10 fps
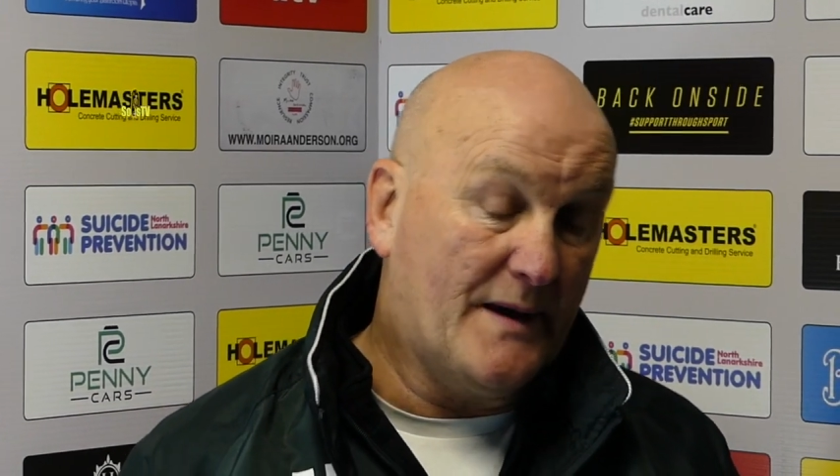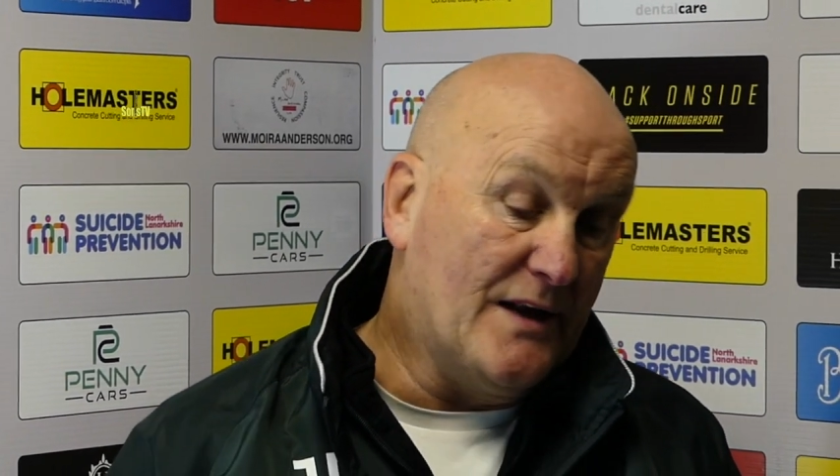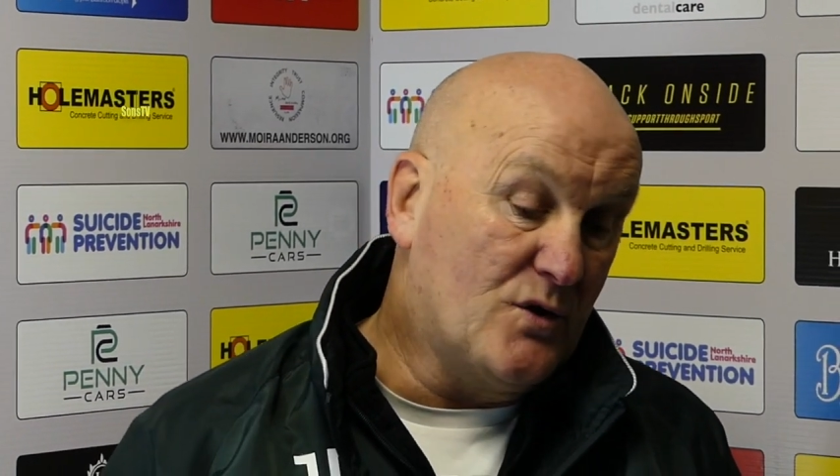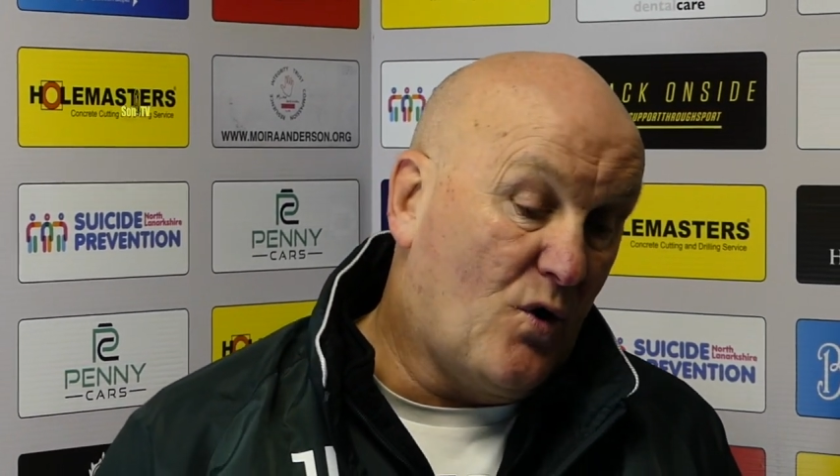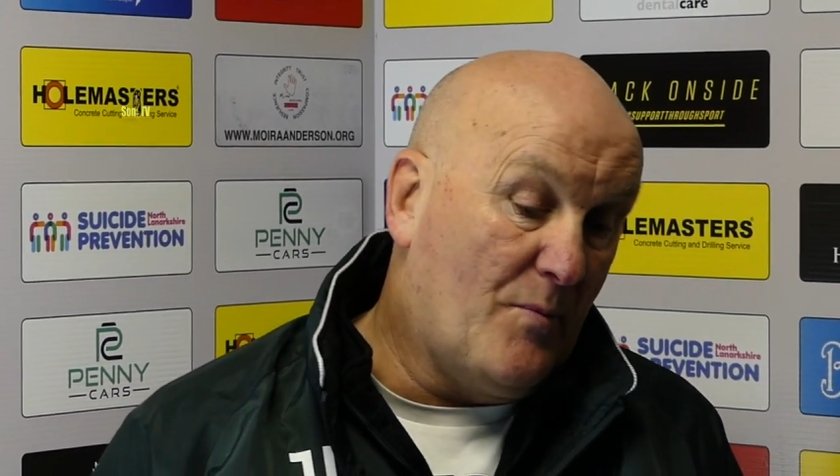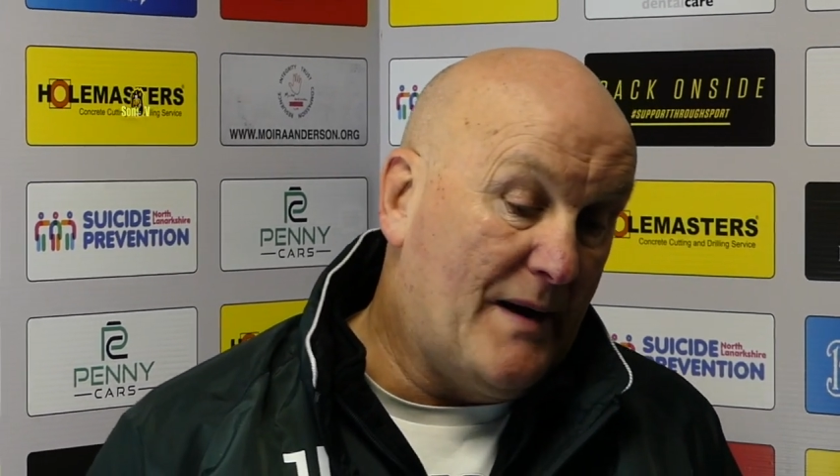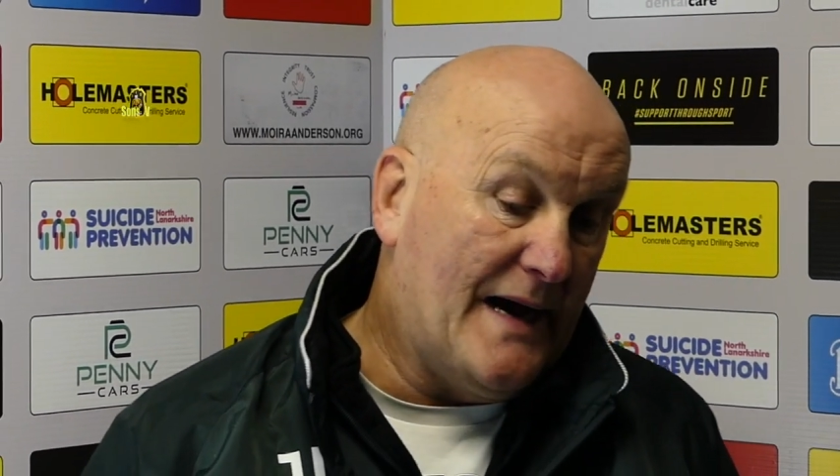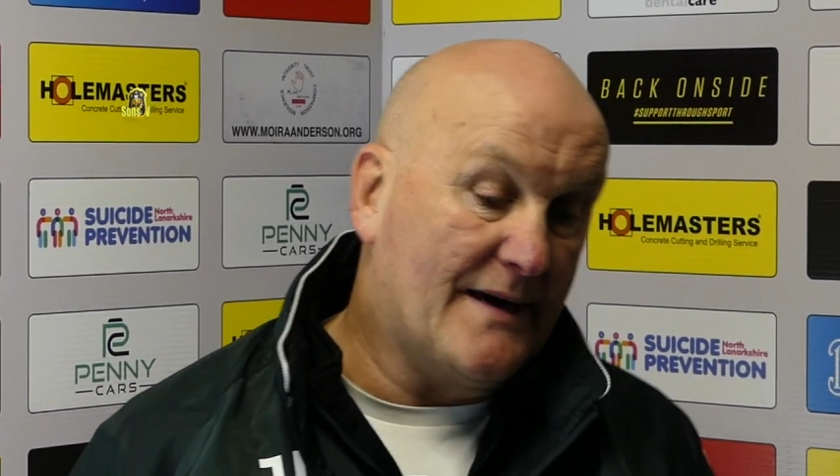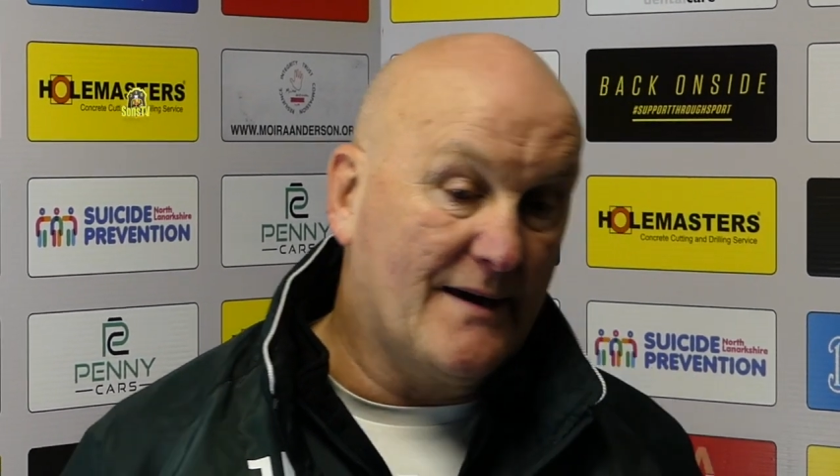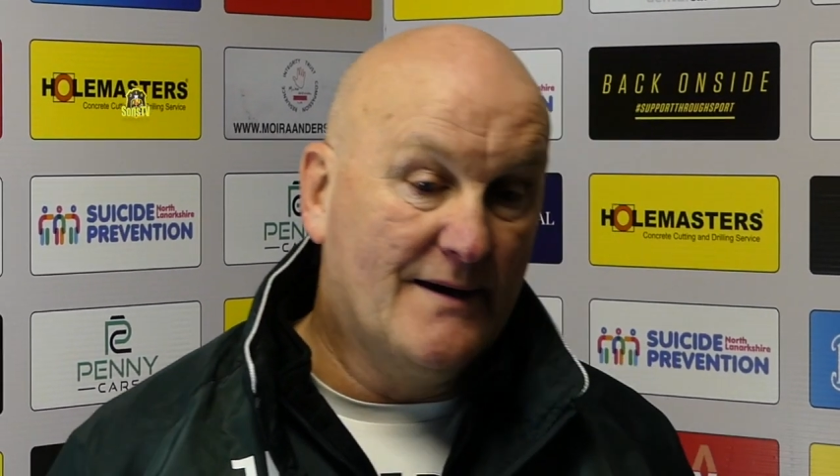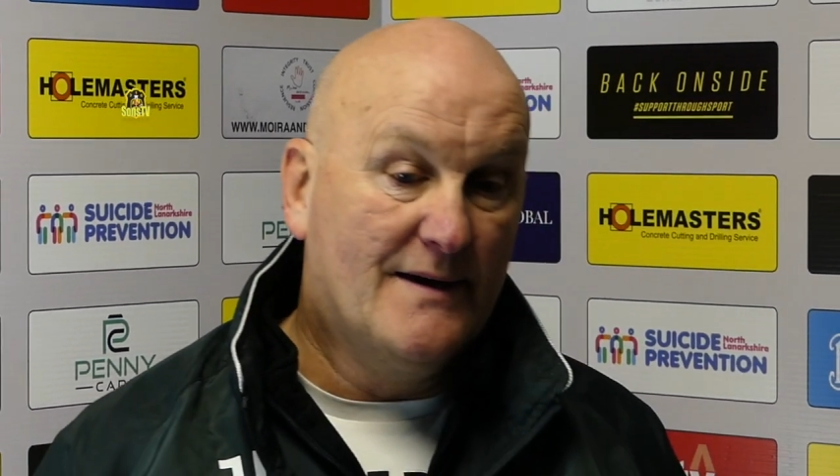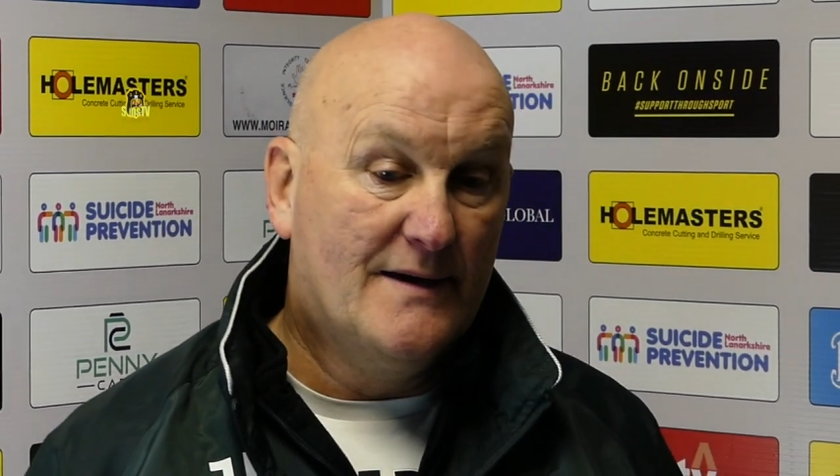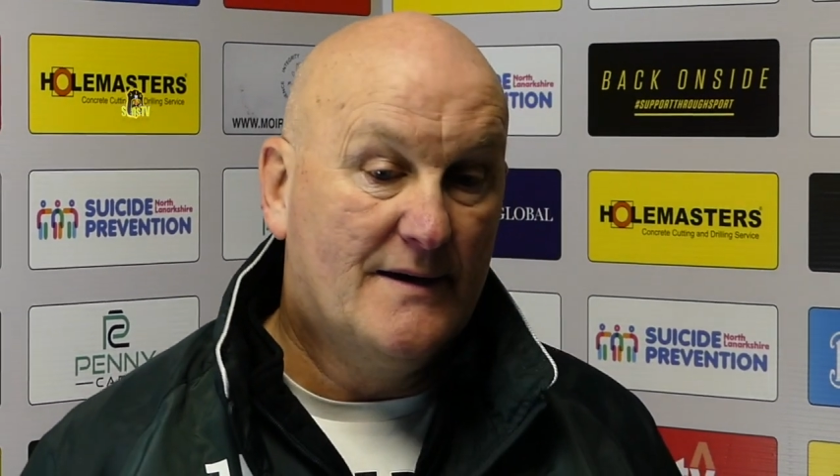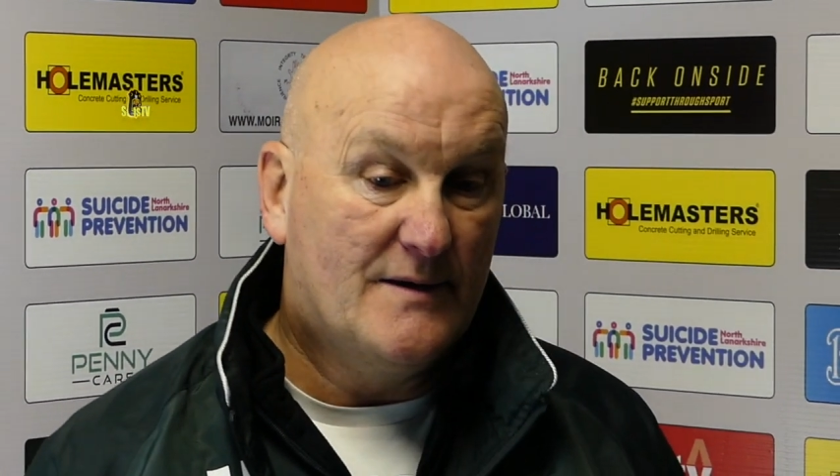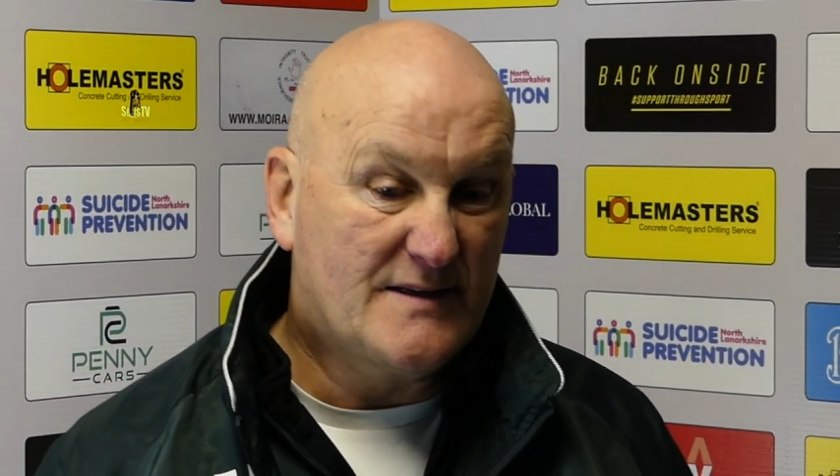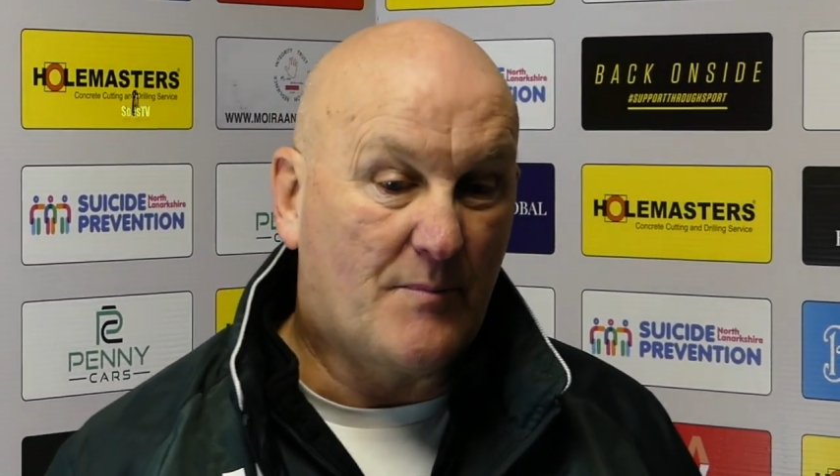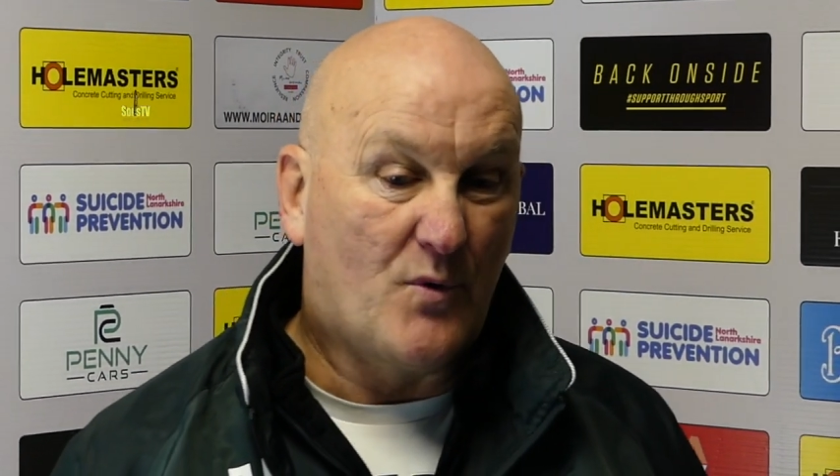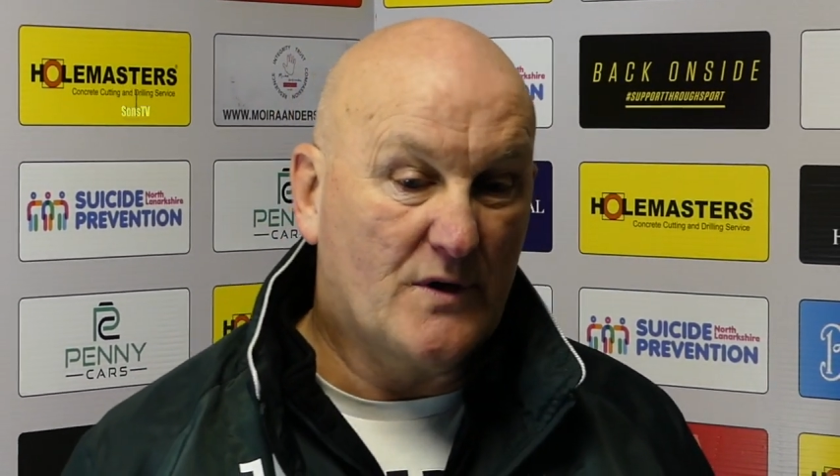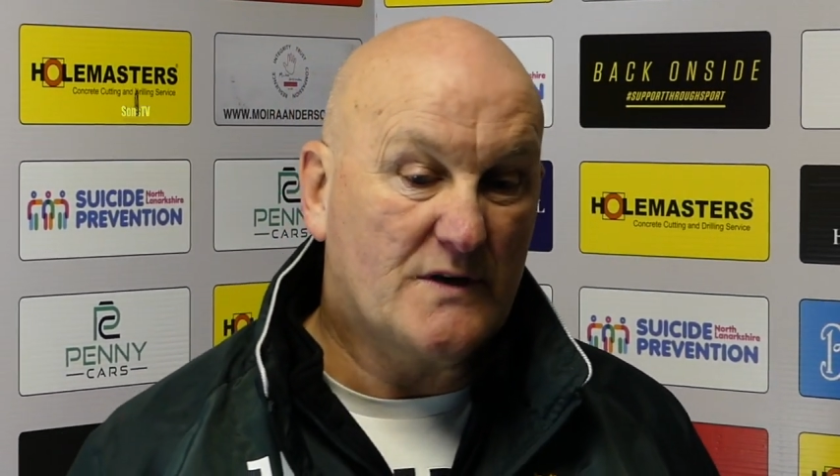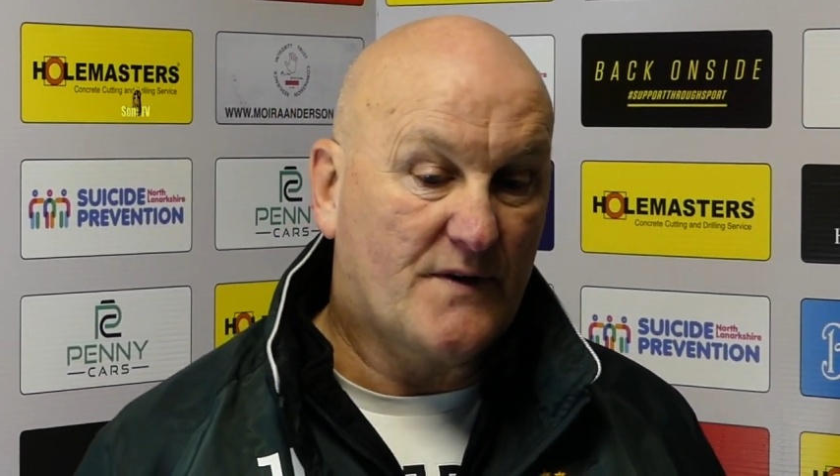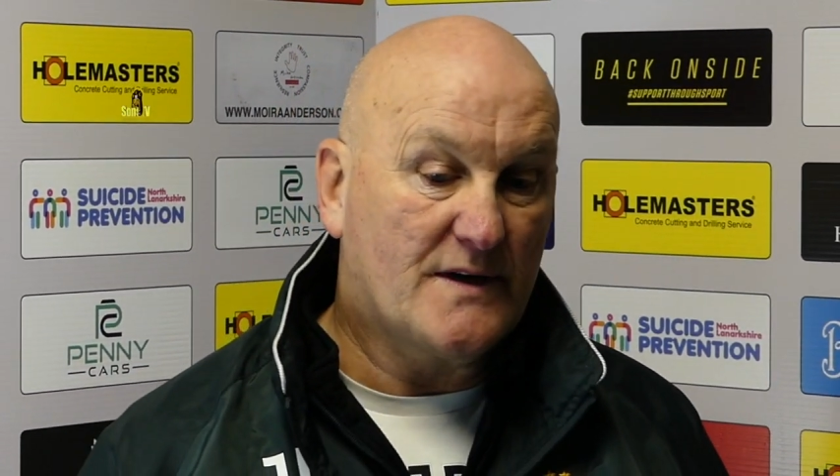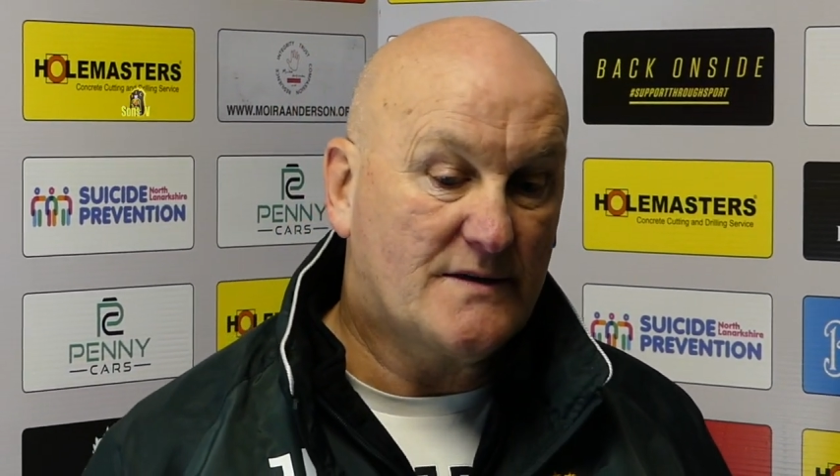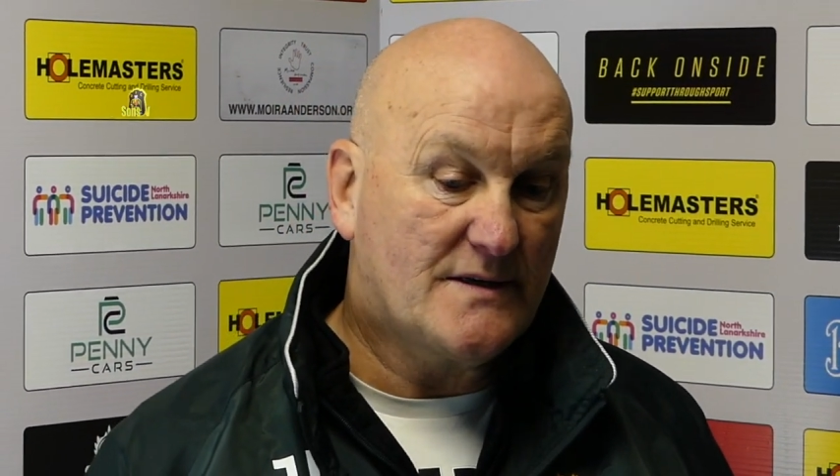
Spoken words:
Getting Dom back is a bonus for us.